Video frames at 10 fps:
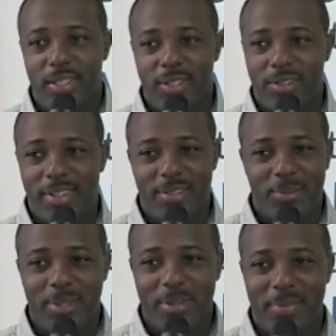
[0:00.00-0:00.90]
Uh, you don't have
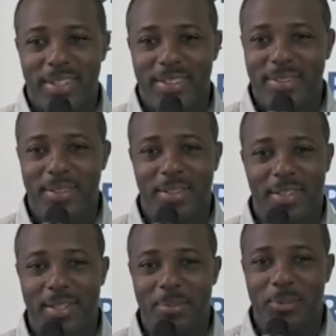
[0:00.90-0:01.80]
to worry about
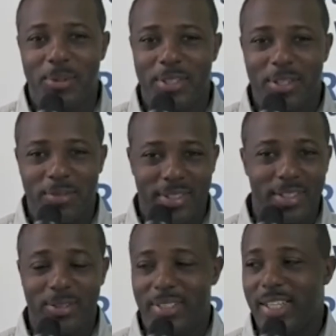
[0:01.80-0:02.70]
getting pulled over and
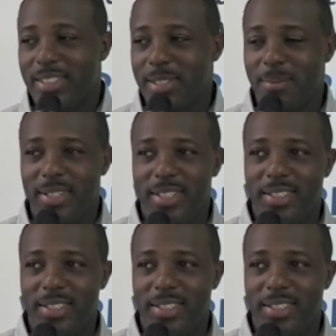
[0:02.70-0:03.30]
those guys coming to